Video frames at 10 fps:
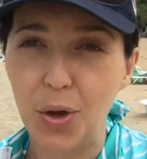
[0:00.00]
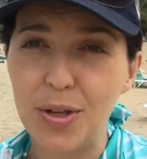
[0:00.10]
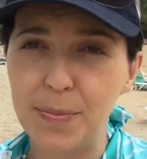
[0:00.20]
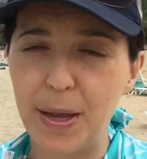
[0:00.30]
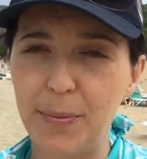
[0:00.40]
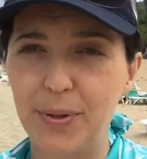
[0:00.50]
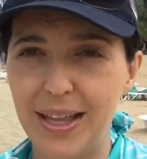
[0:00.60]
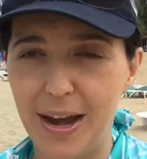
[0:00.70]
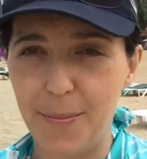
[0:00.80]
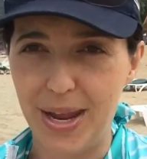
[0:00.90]
Those people
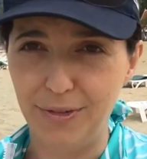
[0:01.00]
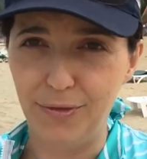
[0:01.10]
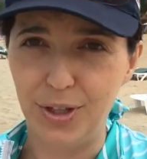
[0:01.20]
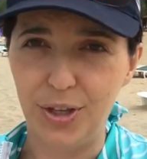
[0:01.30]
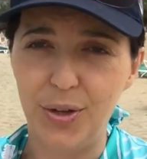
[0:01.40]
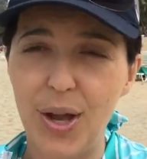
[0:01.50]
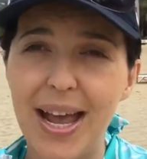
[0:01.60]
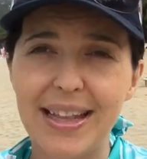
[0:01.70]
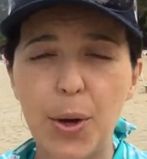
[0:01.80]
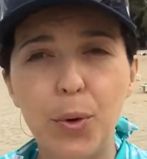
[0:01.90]
that are meant for you,
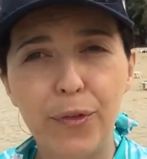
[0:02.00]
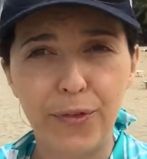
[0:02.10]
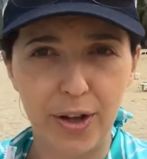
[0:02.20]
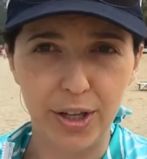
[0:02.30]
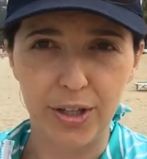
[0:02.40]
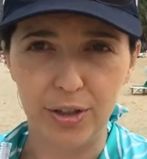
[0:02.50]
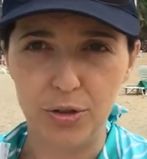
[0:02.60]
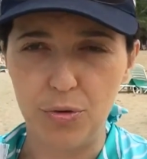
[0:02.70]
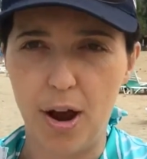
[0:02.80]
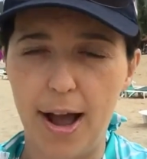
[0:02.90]
they will follow your
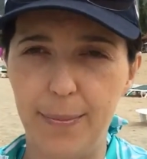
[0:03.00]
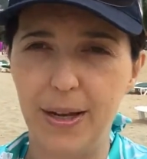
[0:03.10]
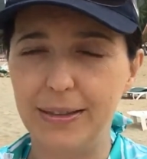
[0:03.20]
tribe,